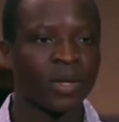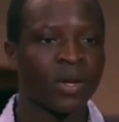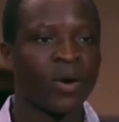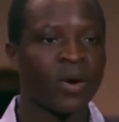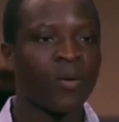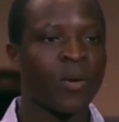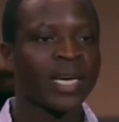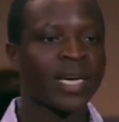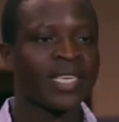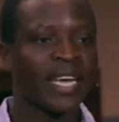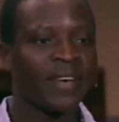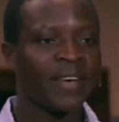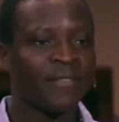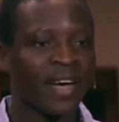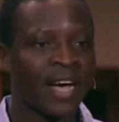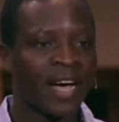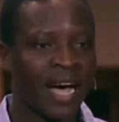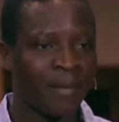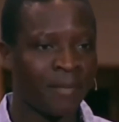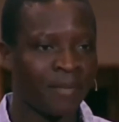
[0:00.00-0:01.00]
Whatever
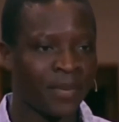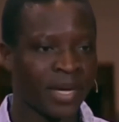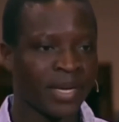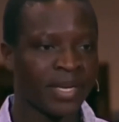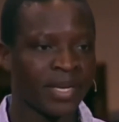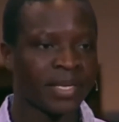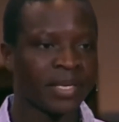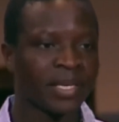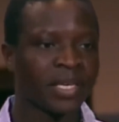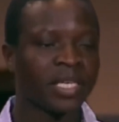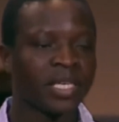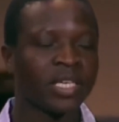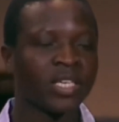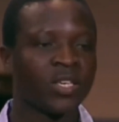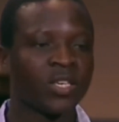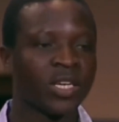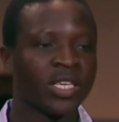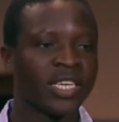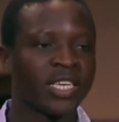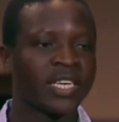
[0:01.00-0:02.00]
happens,
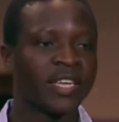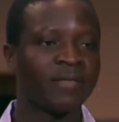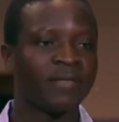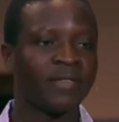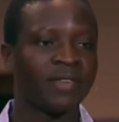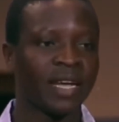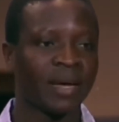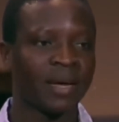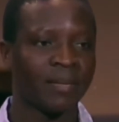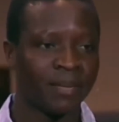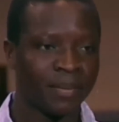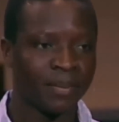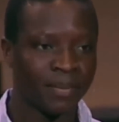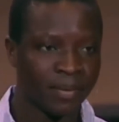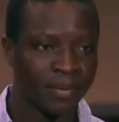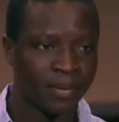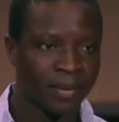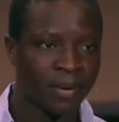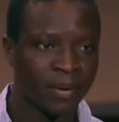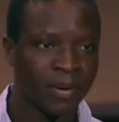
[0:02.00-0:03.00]
don't give it up.
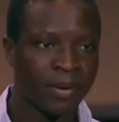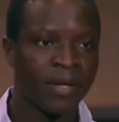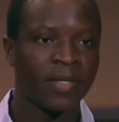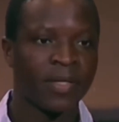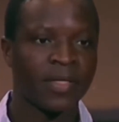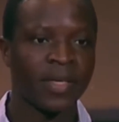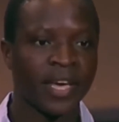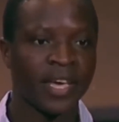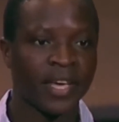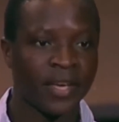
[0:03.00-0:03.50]
Thank